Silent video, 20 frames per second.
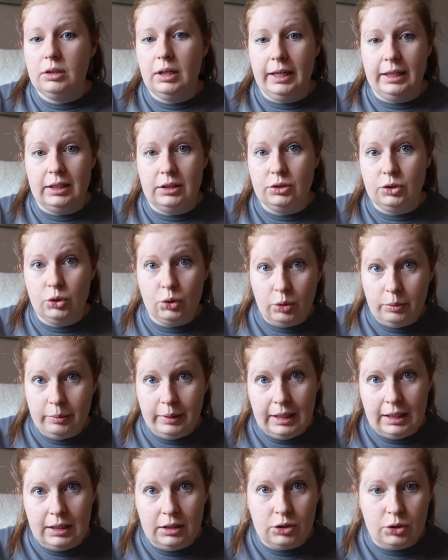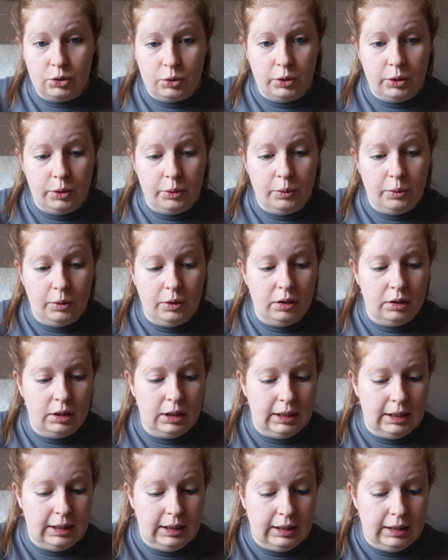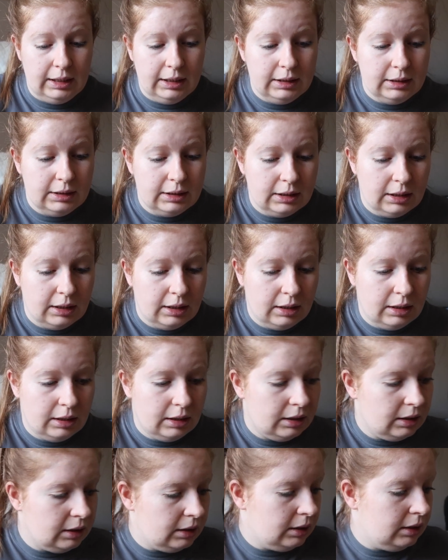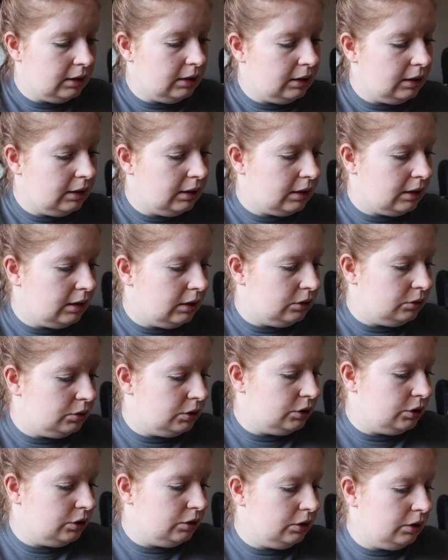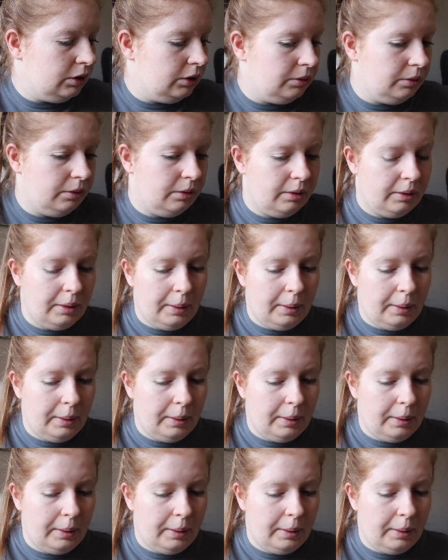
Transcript: like zoom in and show you on these i to mm-hmm. show you